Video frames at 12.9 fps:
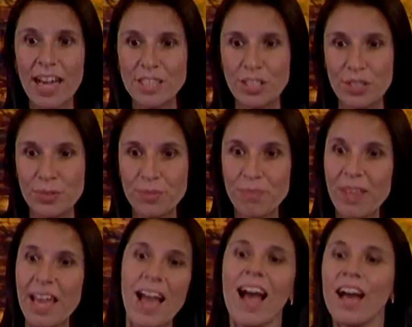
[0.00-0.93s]
I do.
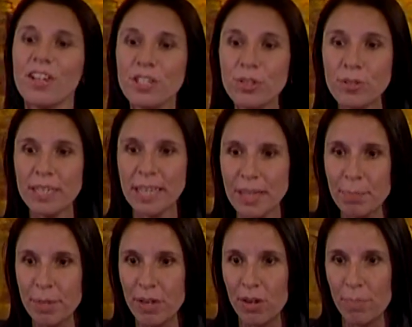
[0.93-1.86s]
How do you keep
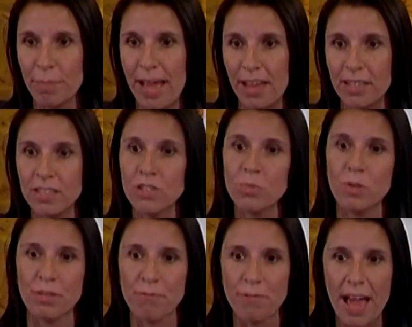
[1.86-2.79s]
it all balanced
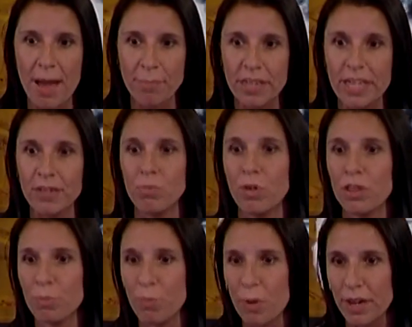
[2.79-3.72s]
with family,
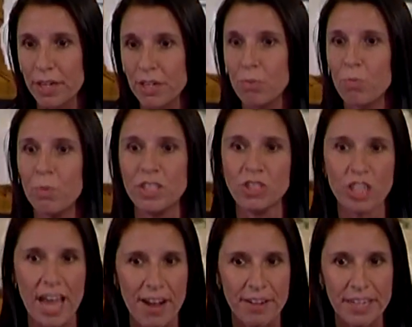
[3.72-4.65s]
with work, with
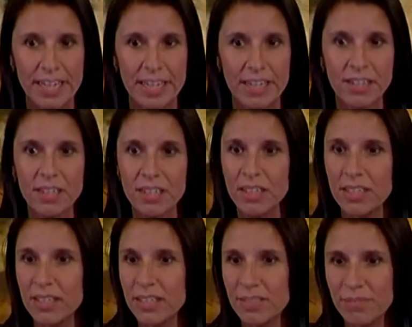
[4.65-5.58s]
charity?
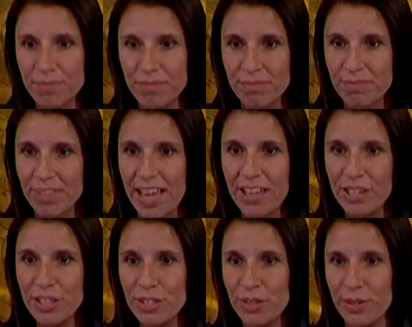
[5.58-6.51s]
How do
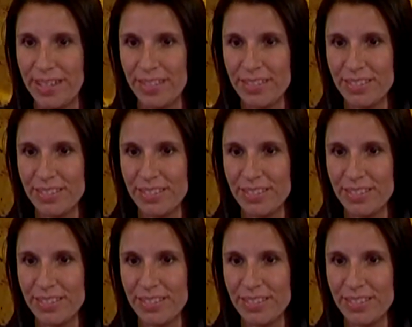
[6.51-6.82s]
you do it?